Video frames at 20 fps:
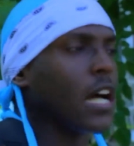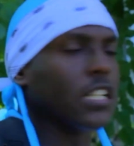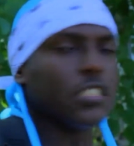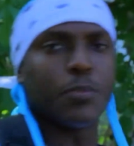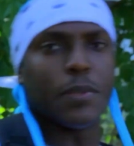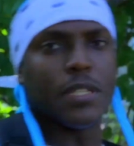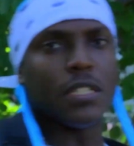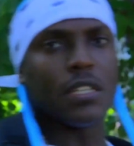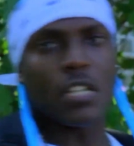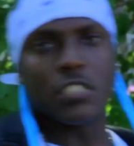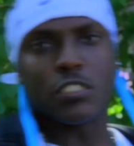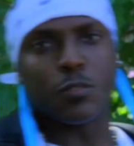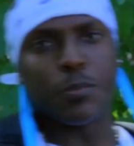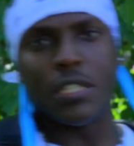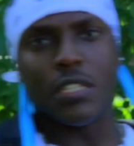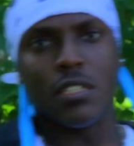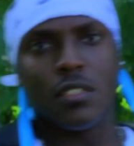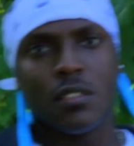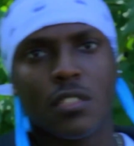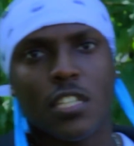I just be, I just
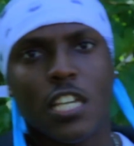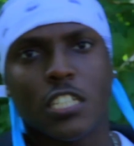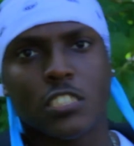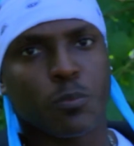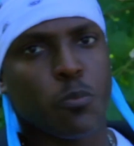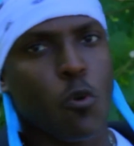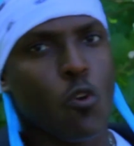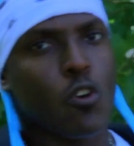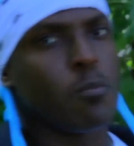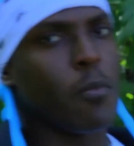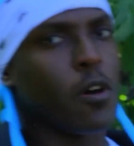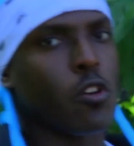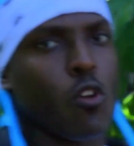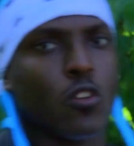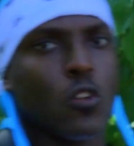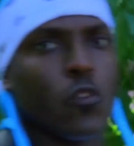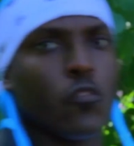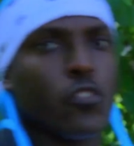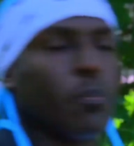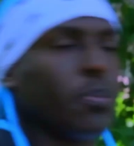be catching Pokemon
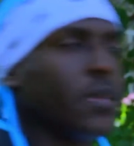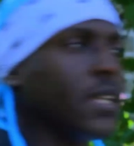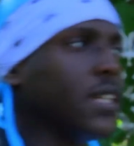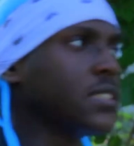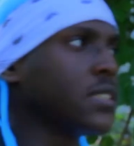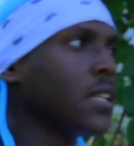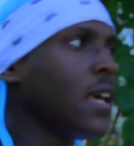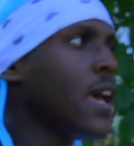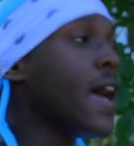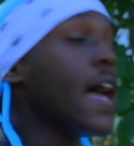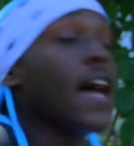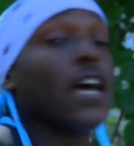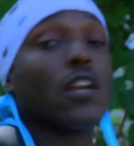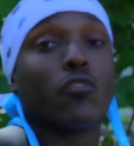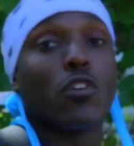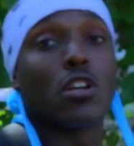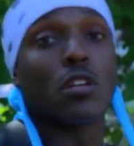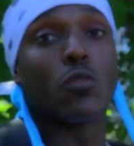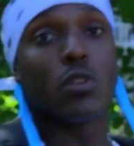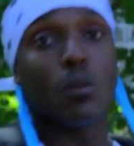all over the place. Had a
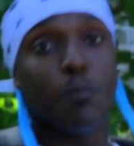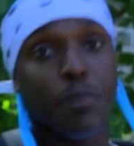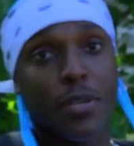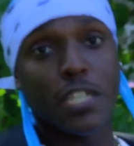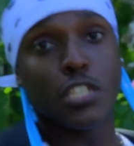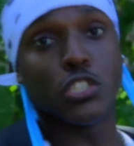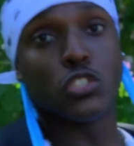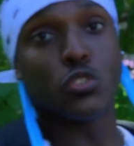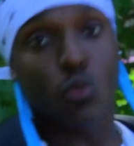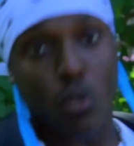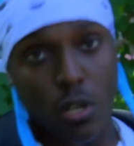run with Pikachu